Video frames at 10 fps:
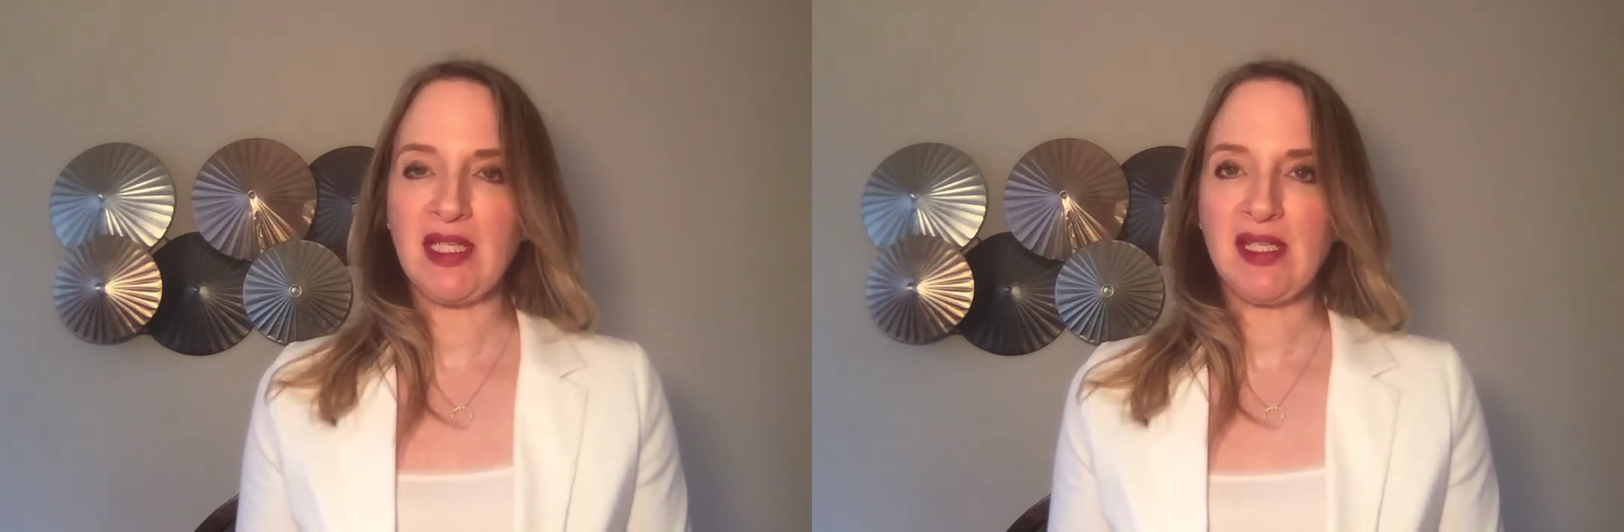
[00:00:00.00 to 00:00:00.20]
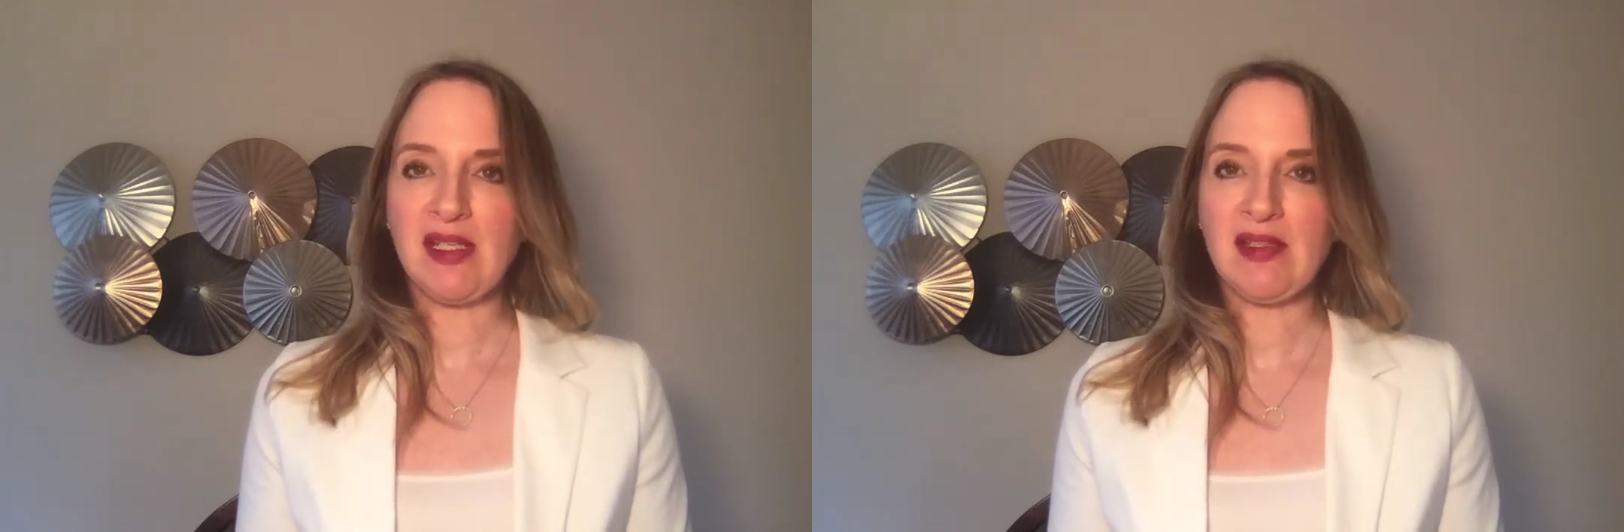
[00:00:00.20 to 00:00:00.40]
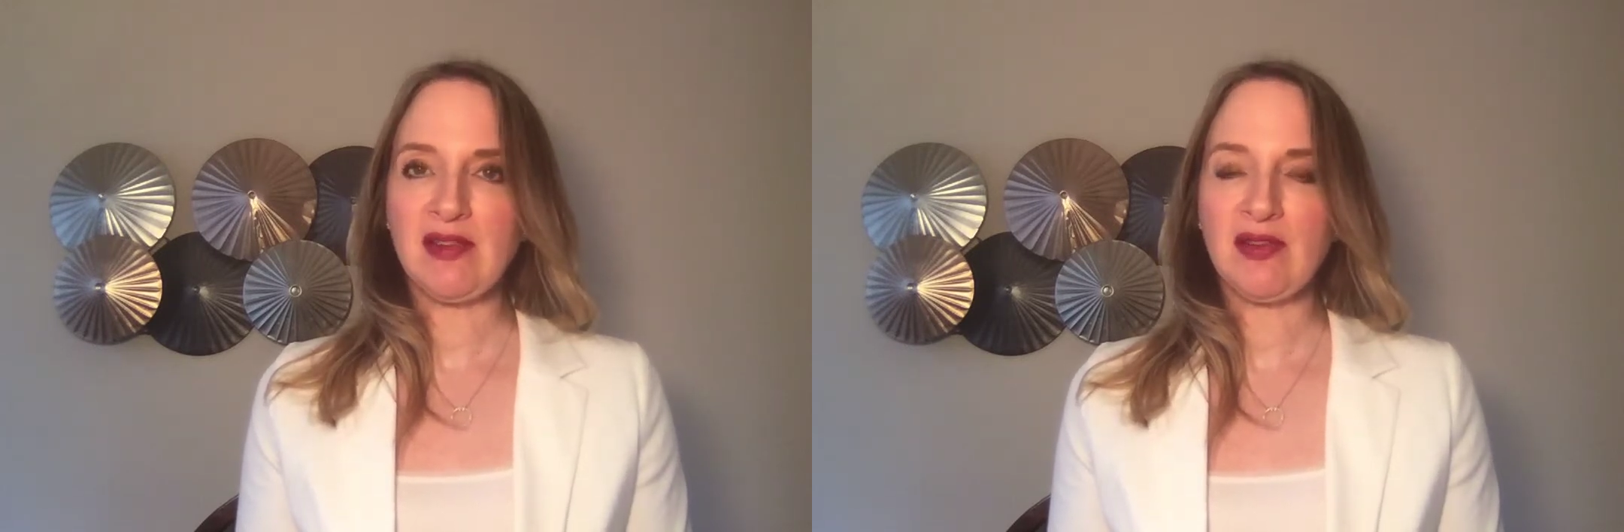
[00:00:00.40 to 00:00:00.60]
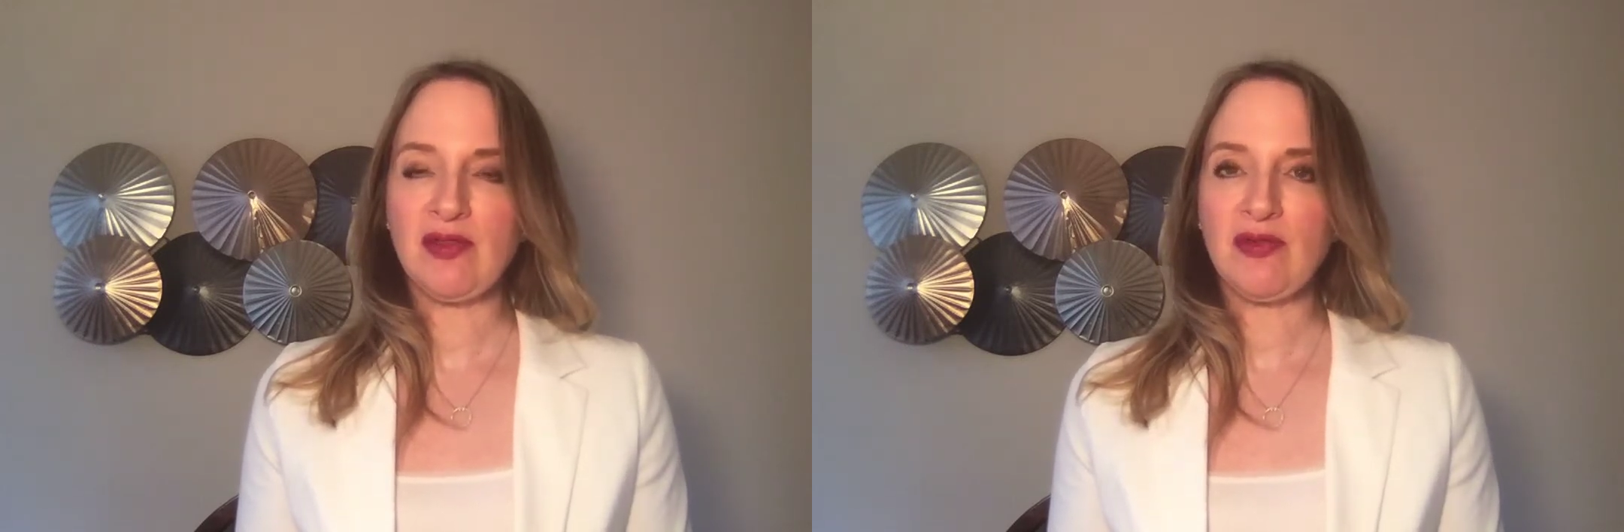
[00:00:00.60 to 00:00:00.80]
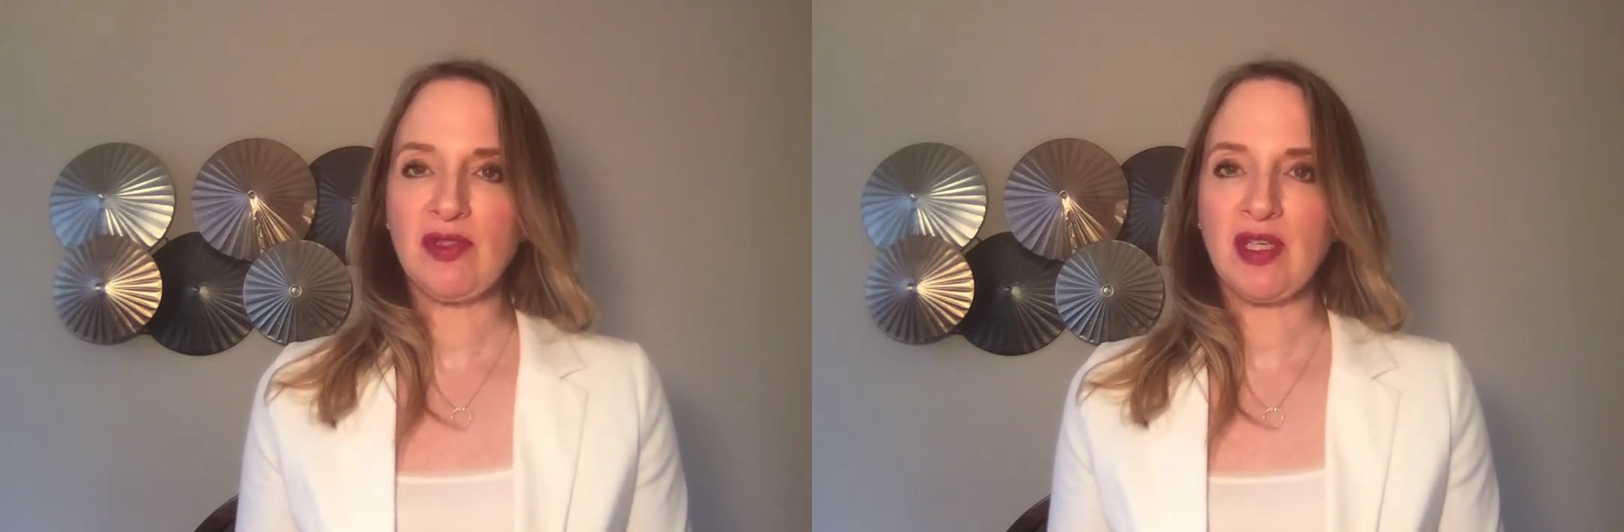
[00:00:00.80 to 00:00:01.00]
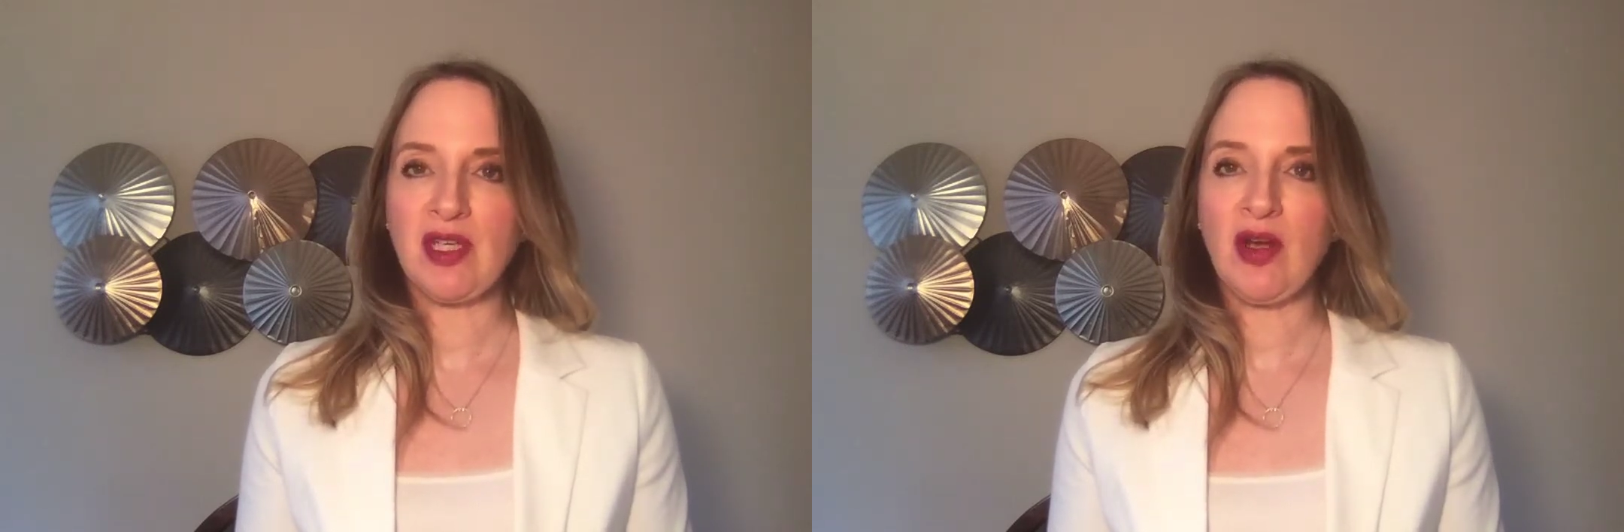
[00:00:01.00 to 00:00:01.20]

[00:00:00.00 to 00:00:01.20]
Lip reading: is using